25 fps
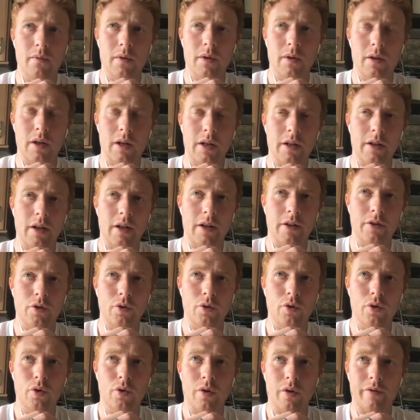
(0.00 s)
I
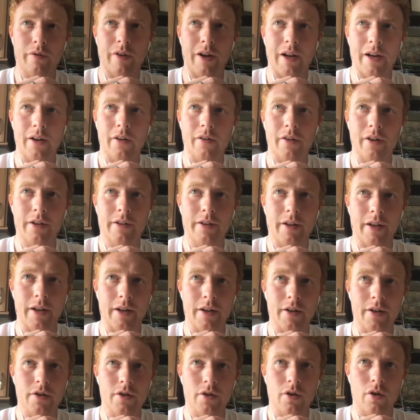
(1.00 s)
don't know if
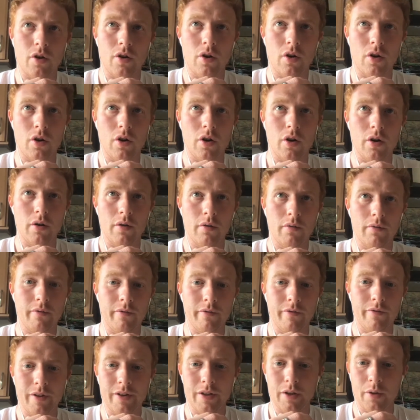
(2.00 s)
analytics or
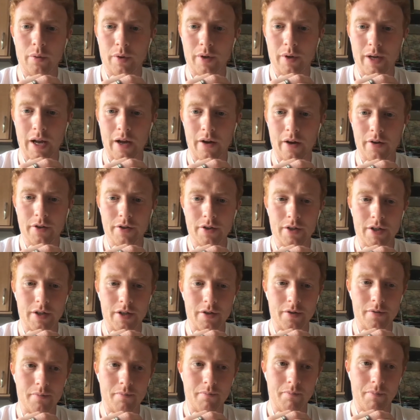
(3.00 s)
video
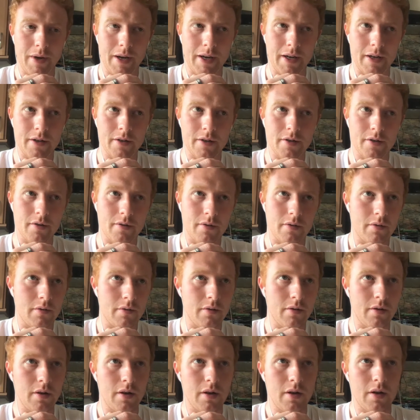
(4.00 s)
analysis makes
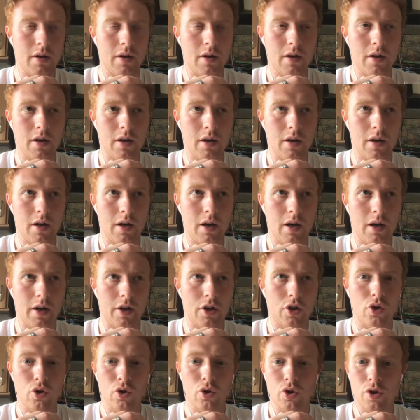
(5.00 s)
a
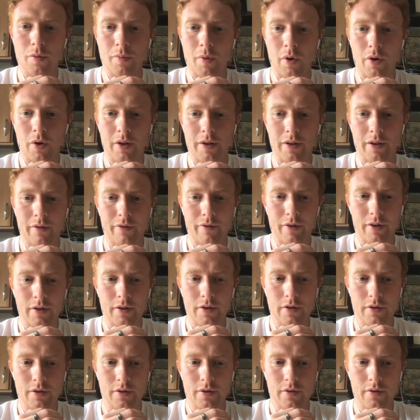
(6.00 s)
huge amount of
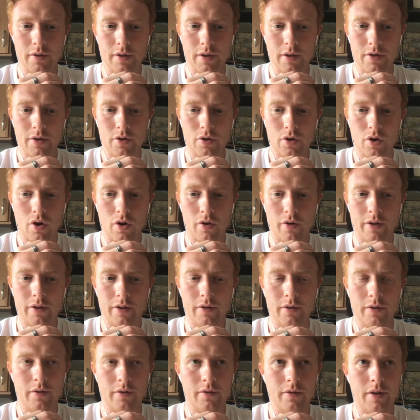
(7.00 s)
difference in
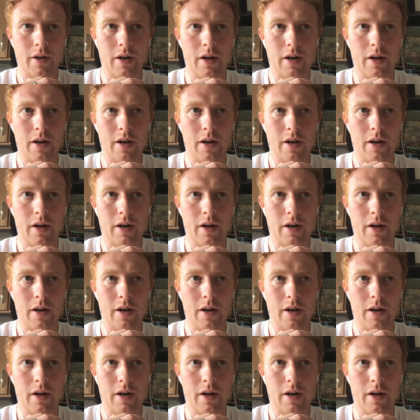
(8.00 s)
Scotland.